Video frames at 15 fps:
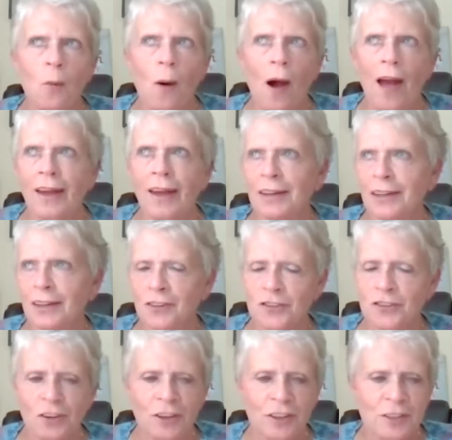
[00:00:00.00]
quiet
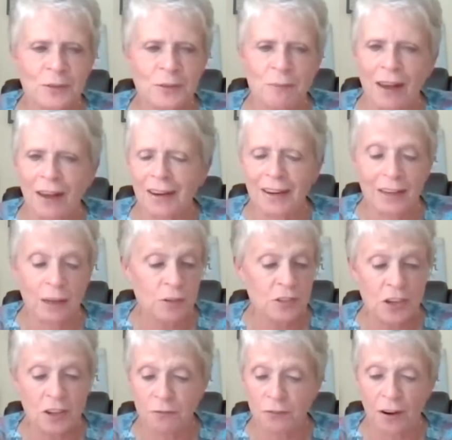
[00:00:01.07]
insurance man, and he was a
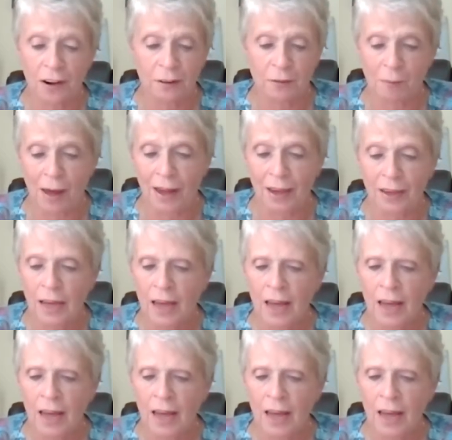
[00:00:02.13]
good friend of mine.